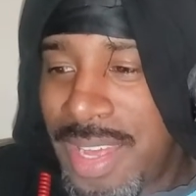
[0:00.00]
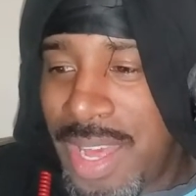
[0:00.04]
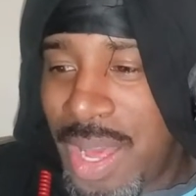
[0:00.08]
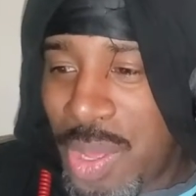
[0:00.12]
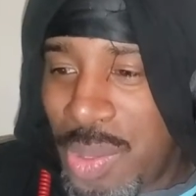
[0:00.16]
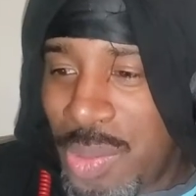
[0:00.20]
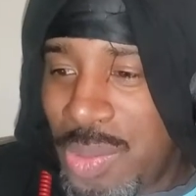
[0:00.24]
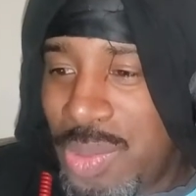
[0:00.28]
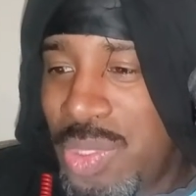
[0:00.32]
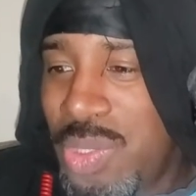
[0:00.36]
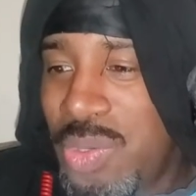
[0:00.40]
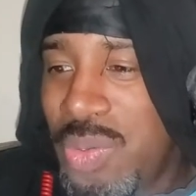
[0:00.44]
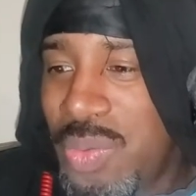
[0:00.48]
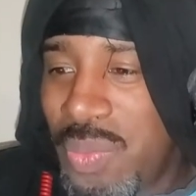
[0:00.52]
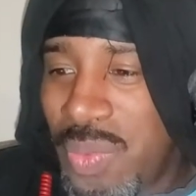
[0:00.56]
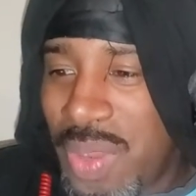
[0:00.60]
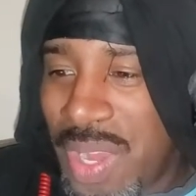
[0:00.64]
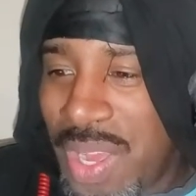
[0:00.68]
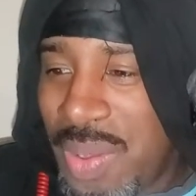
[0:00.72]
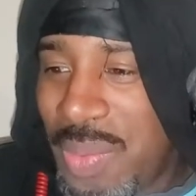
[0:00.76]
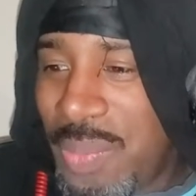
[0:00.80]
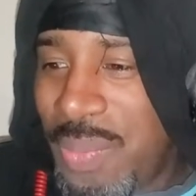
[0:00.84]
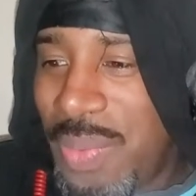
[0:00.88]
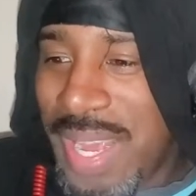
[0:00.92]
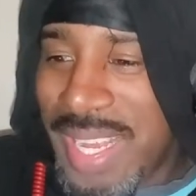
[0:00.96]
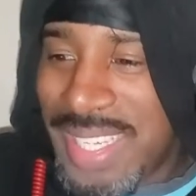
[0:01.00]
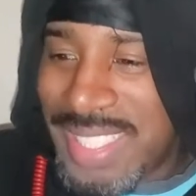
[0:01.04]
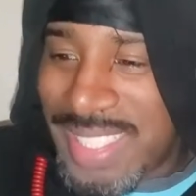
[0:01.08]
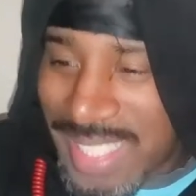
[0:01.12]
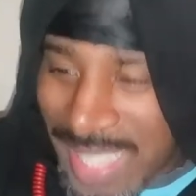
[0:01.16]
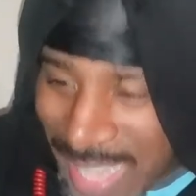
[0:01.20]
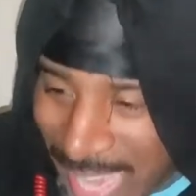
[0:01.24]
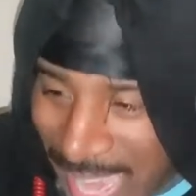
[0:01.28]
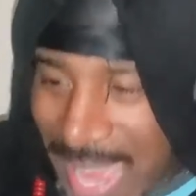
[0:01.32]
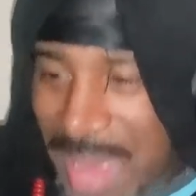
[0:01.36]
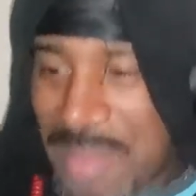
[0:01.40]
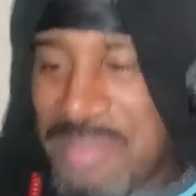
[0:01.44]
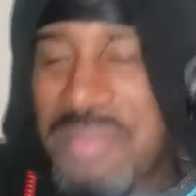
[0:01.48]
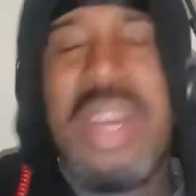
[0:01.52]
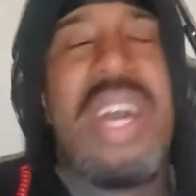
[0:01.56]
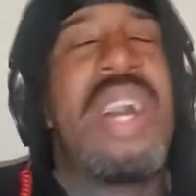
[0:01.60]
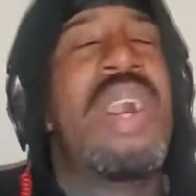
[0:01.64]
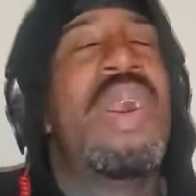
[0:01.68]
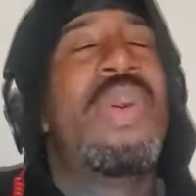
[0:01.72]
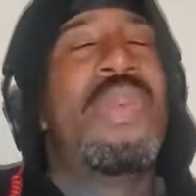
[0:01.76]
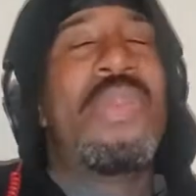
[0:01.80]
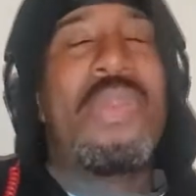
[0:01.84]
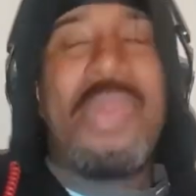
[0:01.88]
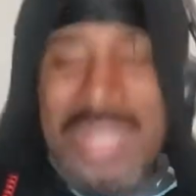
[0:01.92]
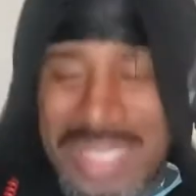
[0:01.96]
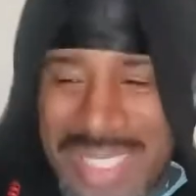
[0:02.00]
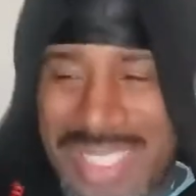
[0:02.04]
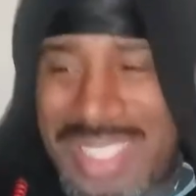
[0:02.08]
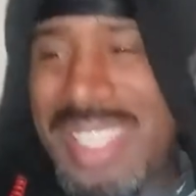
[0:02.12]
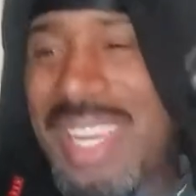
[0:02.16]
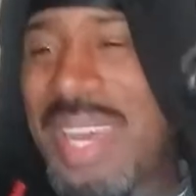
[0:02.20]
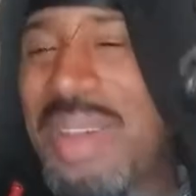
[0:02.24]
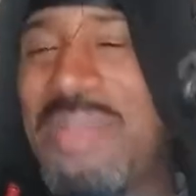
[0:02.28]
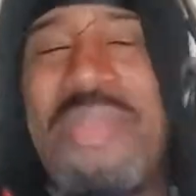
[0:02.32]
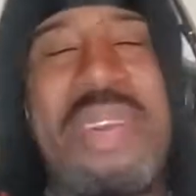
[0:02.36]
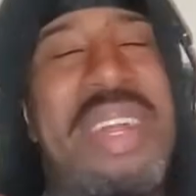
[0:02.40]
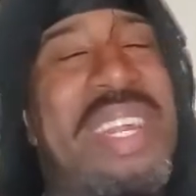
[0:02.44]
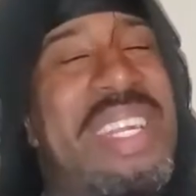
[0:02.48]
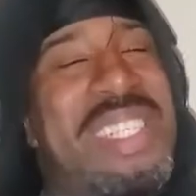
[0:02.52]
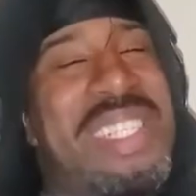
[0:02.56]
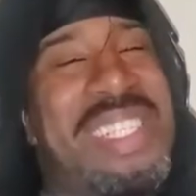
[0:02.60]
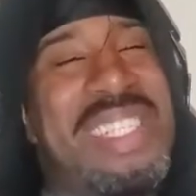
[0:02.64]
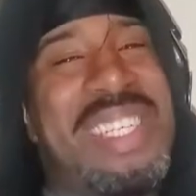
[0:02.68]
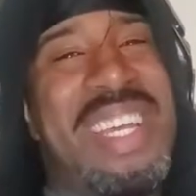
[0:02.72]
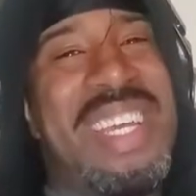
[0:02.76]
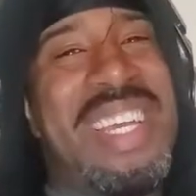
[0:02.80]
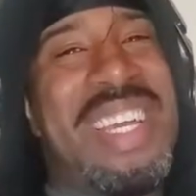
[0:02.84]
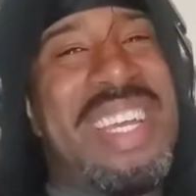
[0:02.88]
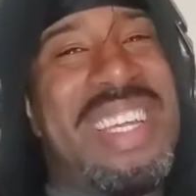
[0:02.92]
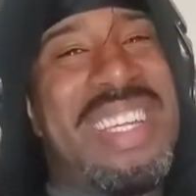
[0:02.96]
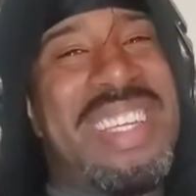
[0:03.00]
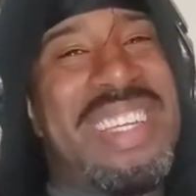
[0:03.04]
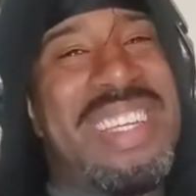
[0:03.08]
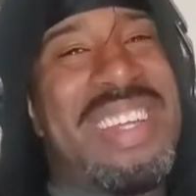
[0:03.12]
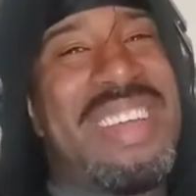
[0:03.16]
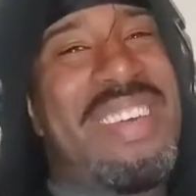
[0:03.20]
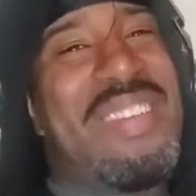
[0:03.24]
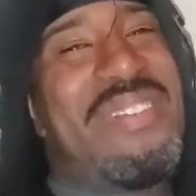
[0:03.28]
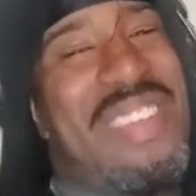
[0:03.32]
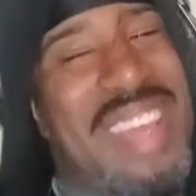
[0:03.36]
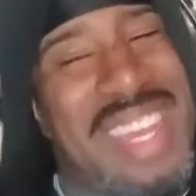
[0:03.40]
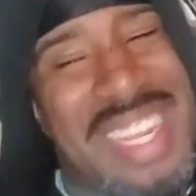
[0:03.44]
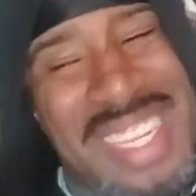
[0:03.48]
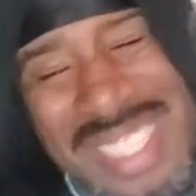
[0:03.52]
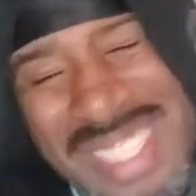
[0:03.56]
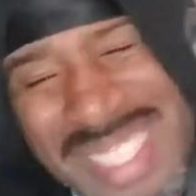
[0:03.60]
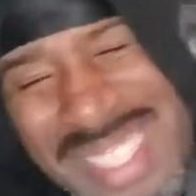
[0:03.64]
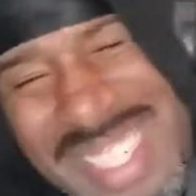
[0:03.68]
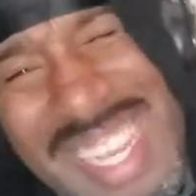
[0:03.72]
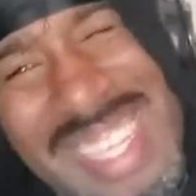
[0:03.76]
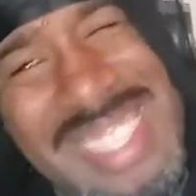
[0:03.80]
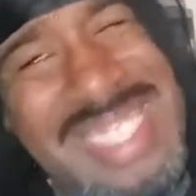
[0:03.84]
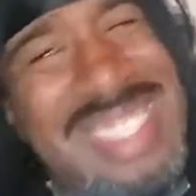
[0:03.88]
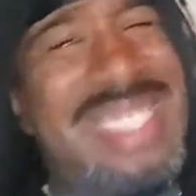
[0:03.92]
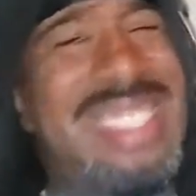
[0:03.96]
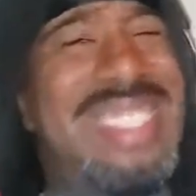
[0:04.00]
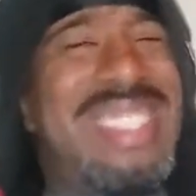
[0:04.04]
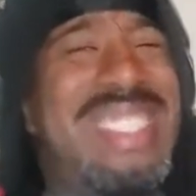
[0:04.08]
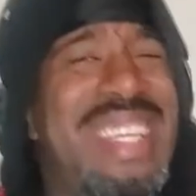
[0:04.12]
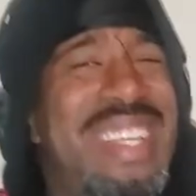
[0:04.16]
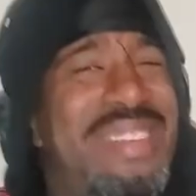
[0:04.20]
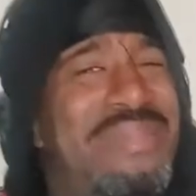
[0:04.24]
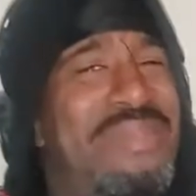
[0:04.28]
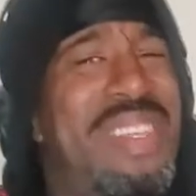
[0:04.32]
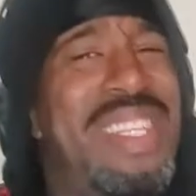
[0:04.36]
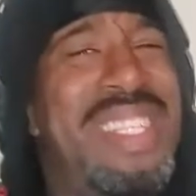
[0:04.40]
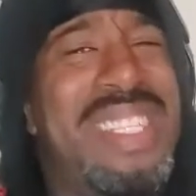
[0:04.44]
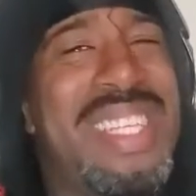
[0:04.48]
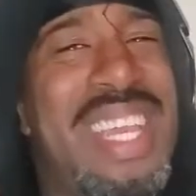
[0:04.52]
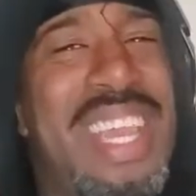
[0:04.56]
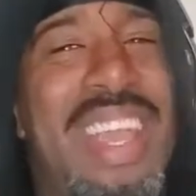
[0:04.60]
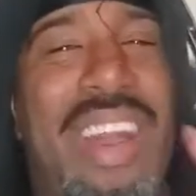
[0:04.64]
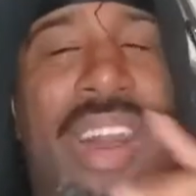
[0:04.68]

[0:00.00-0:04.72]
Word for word: 021 West Cap. What's up with it, y'all? Man, Youngsta CPT.